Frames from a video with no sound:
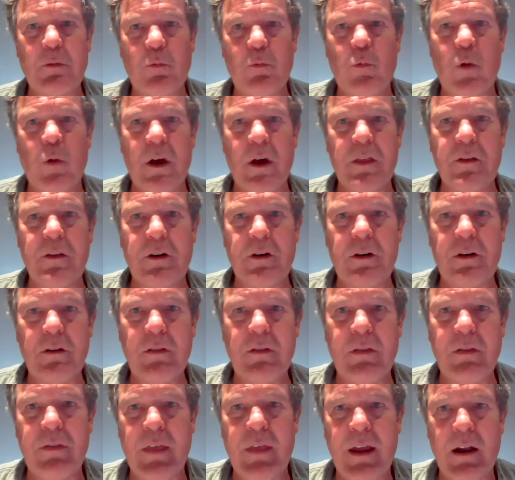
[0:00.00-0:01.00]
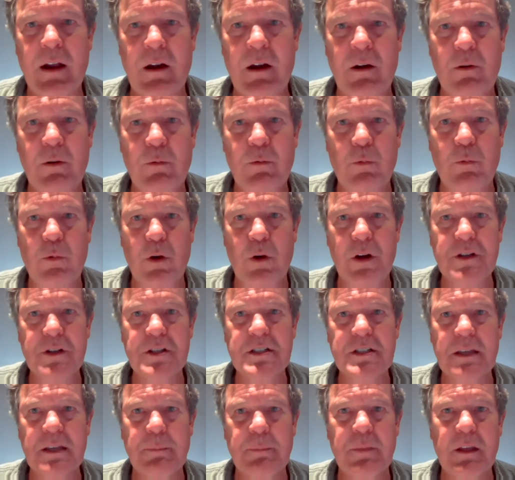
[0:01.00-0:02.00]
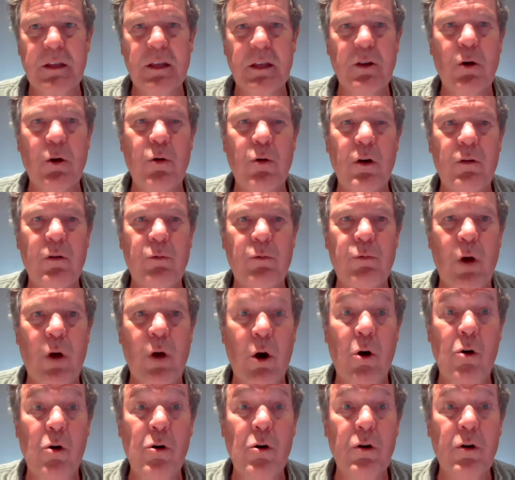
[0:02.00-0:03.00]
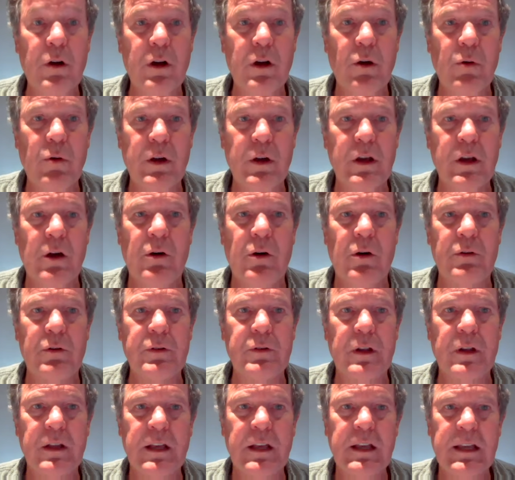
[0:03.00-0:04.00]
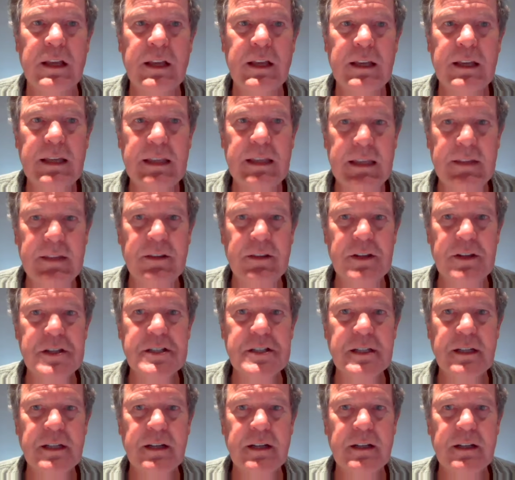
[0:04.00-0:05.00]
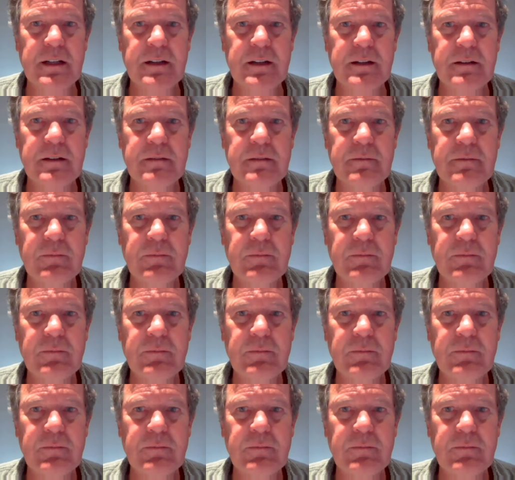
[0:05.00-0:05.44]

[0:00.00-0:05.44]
whether there was something go- wrong going on in the Senate.